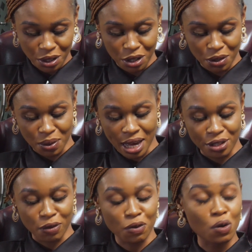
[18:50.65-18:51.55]
you know, and
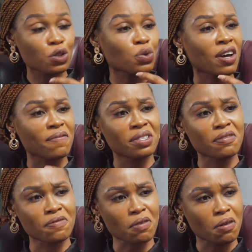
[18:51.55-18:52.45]
of course you have been
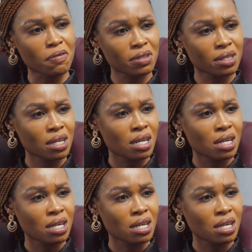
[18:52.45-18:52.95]
involved